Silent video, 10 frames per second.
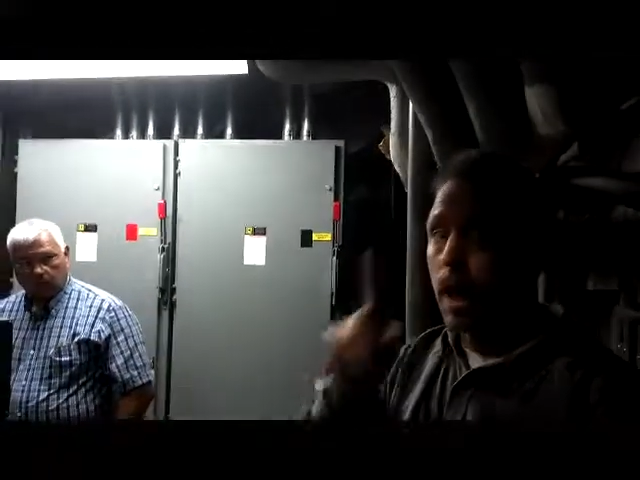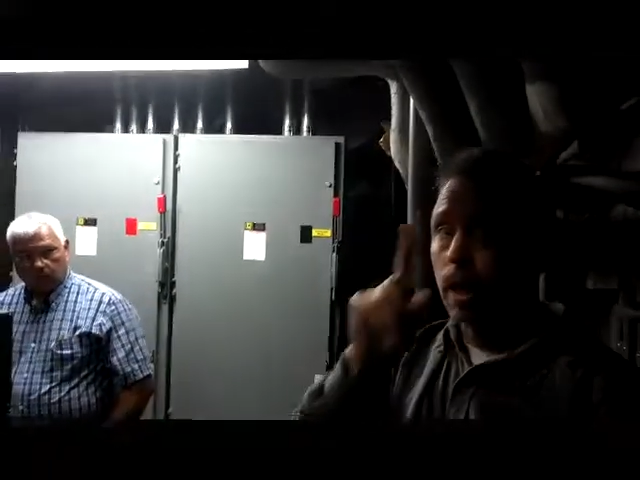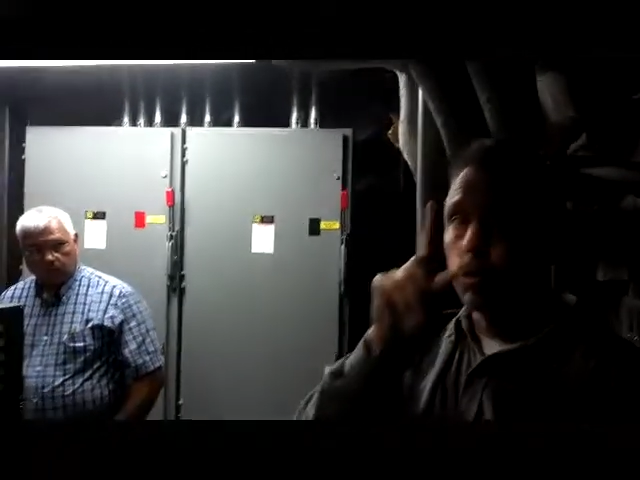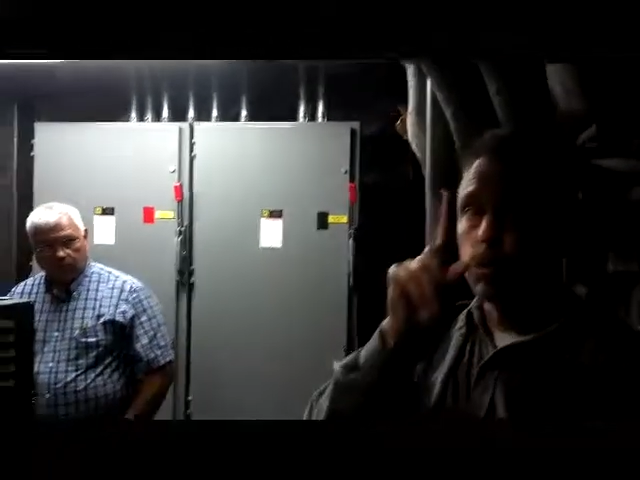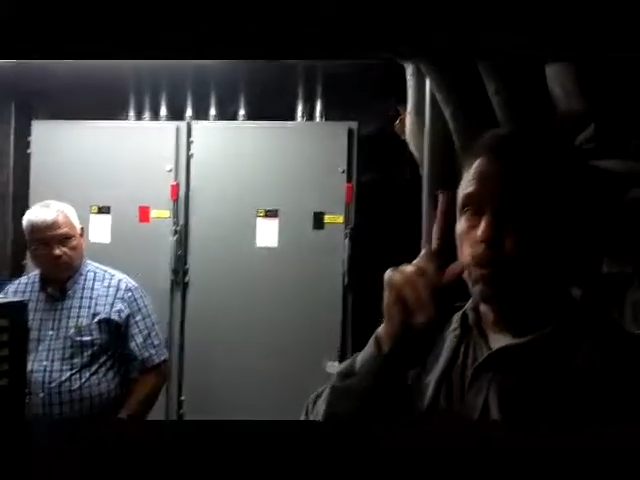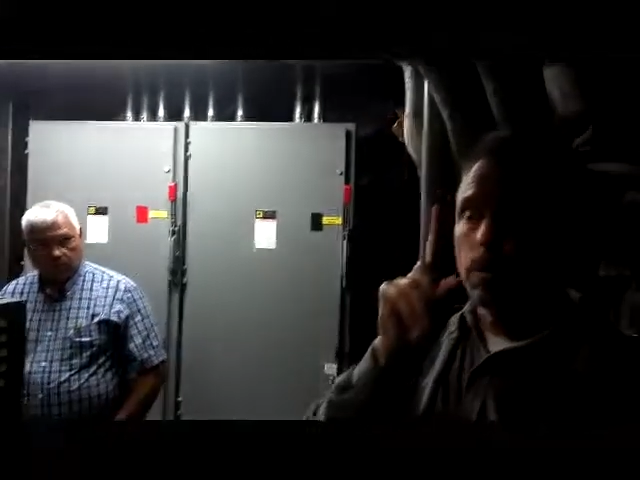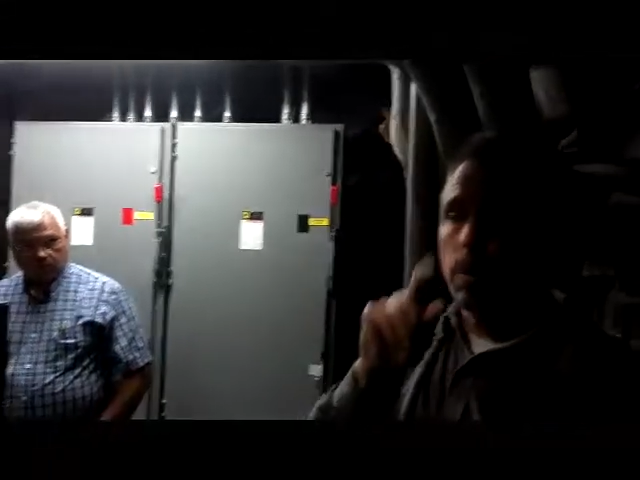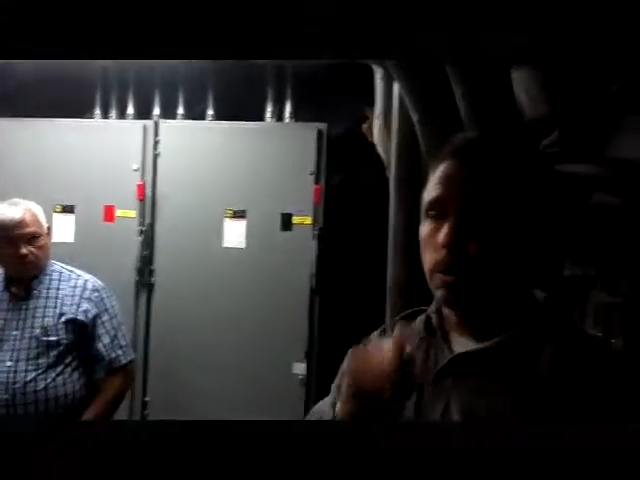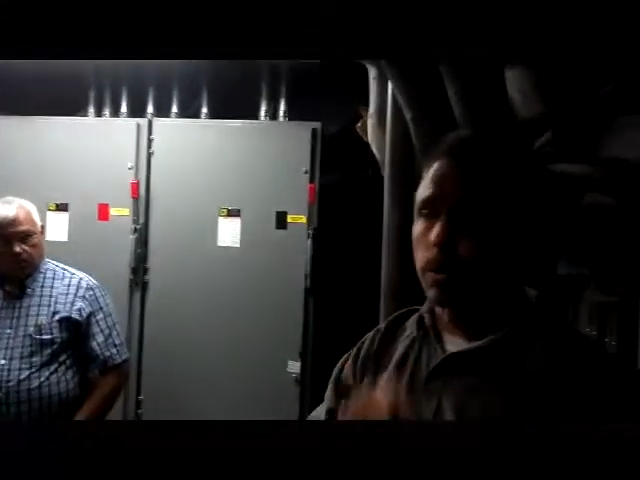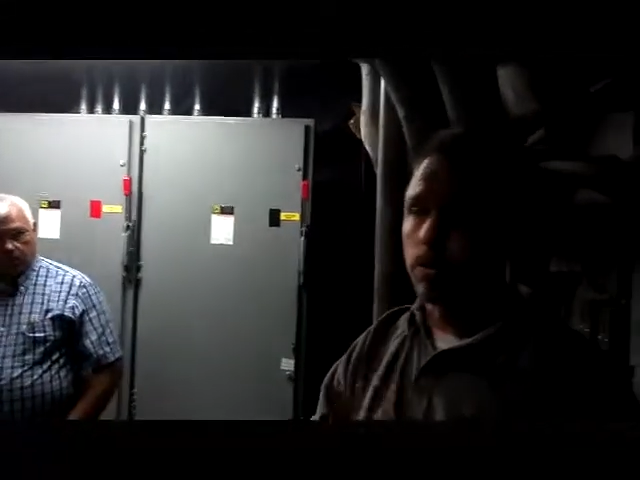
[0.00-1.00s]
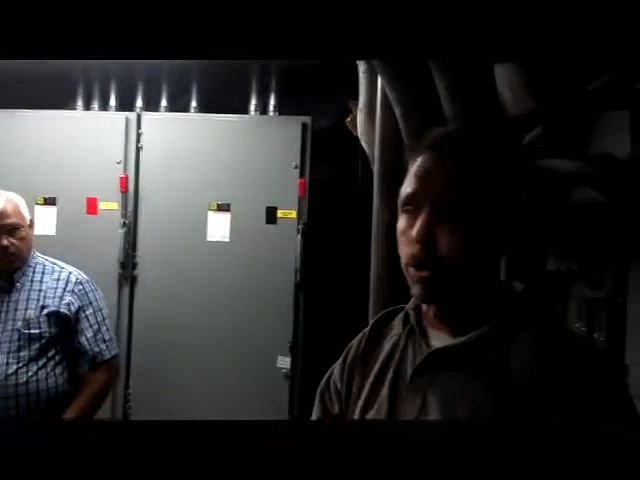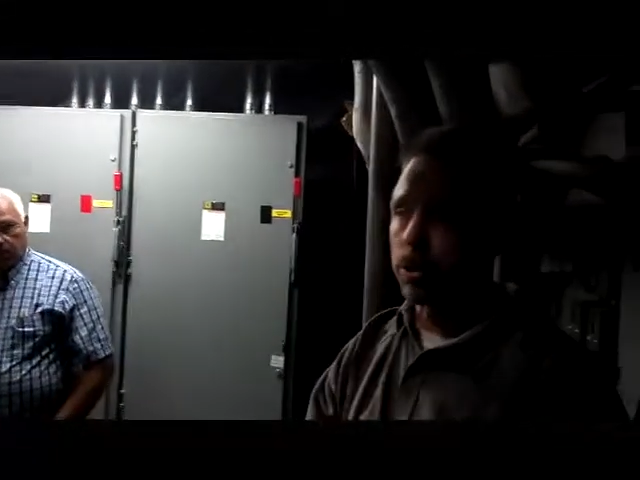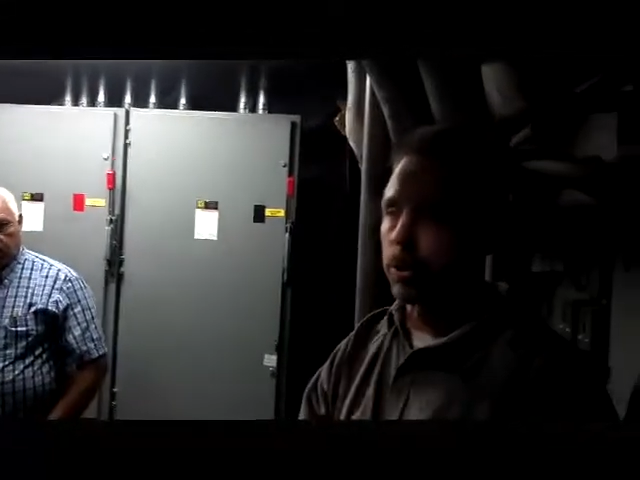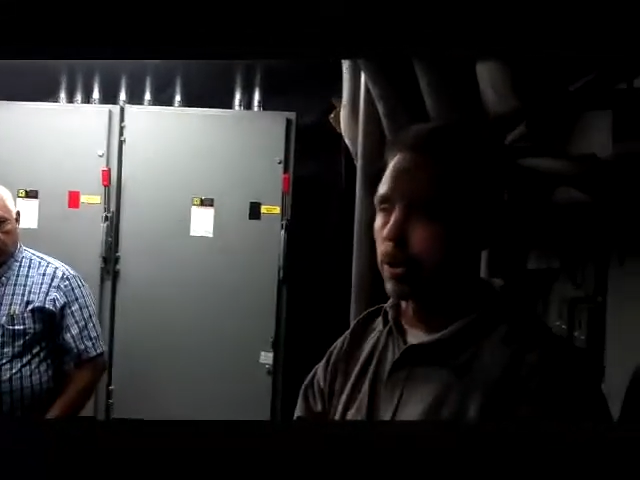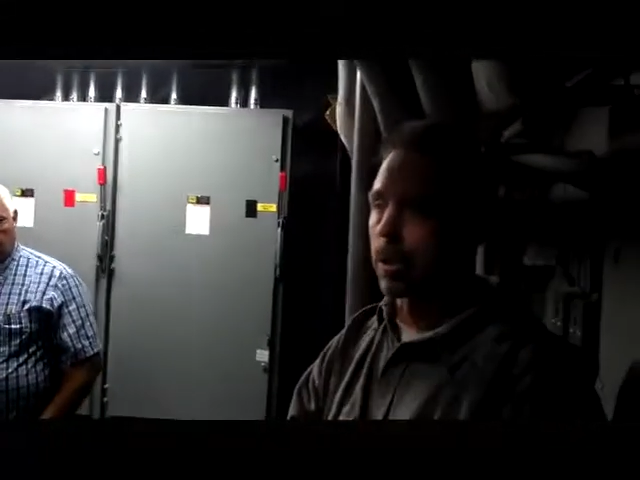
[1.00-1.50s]
and lose 1 pound of
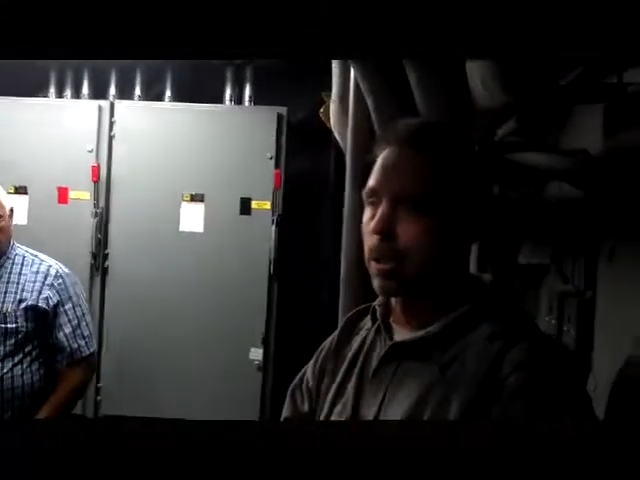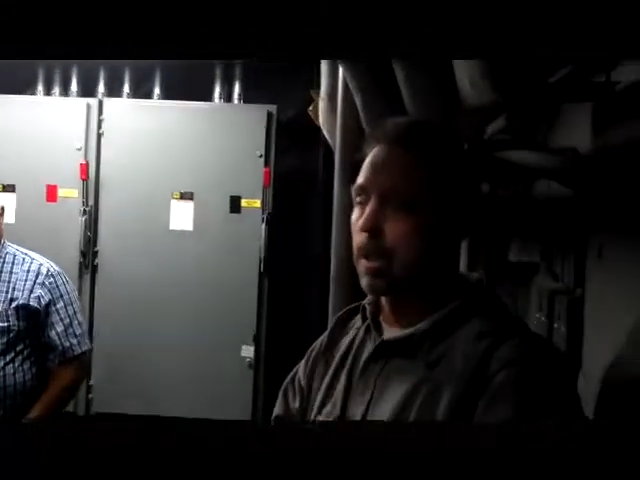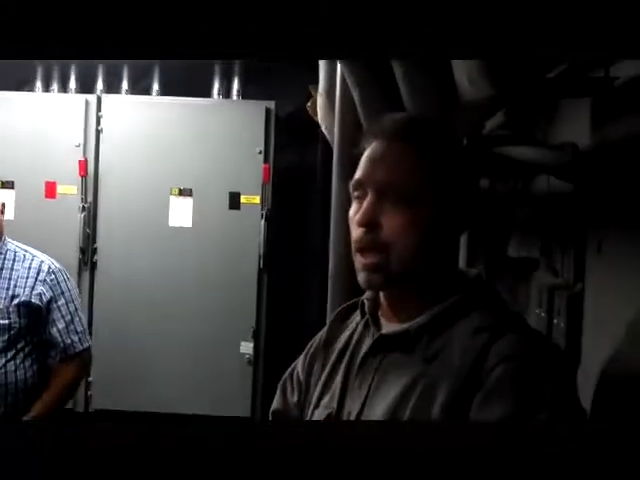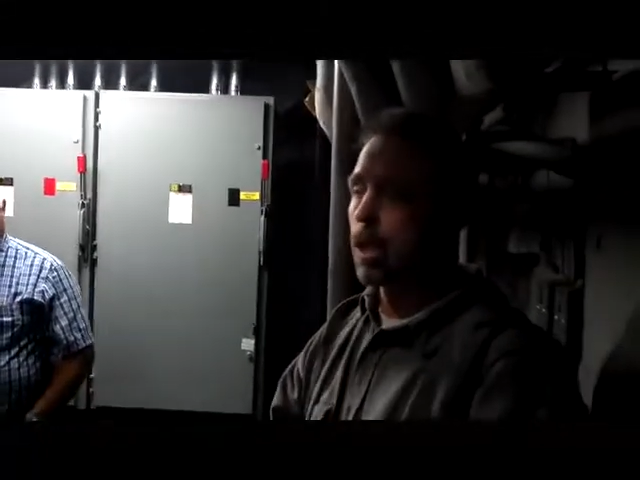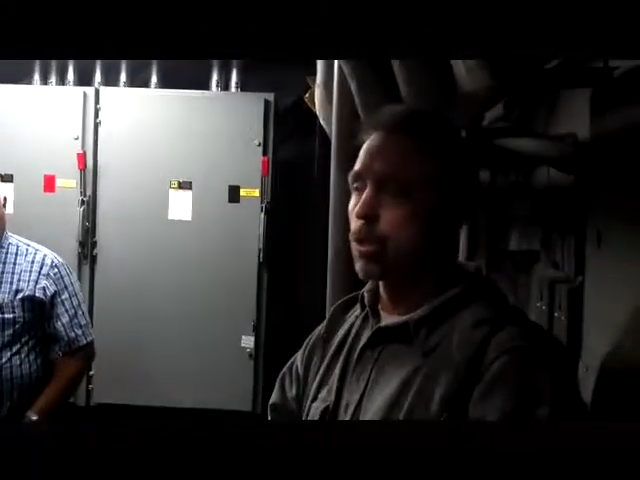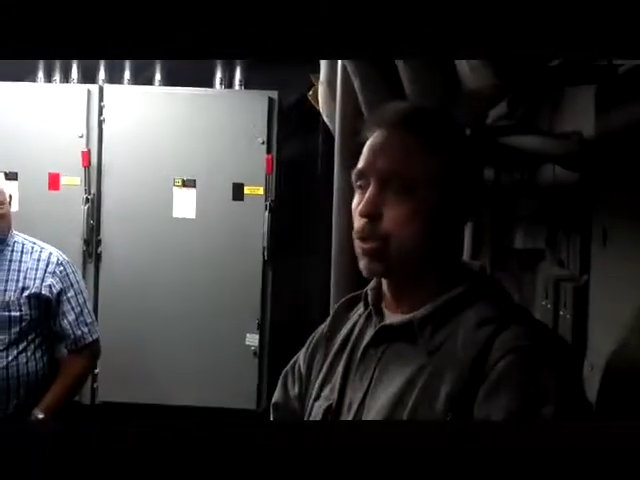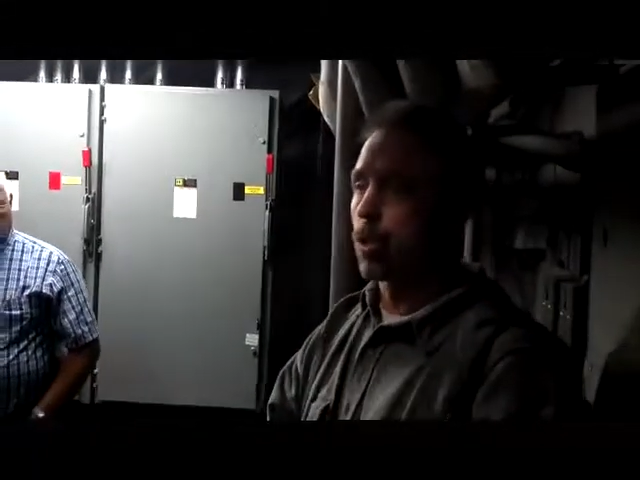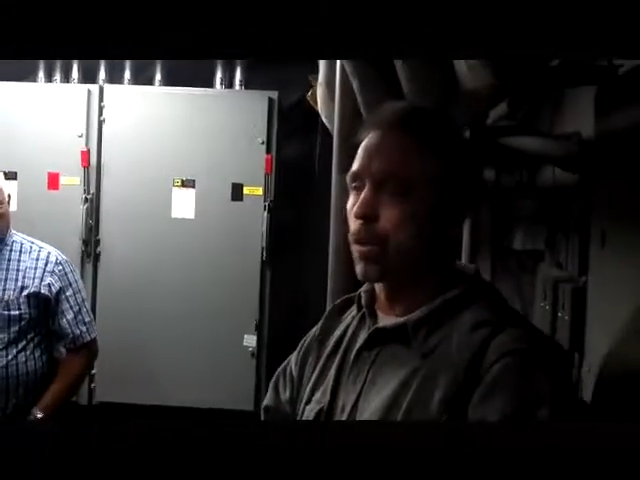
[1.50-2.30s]
pressure. So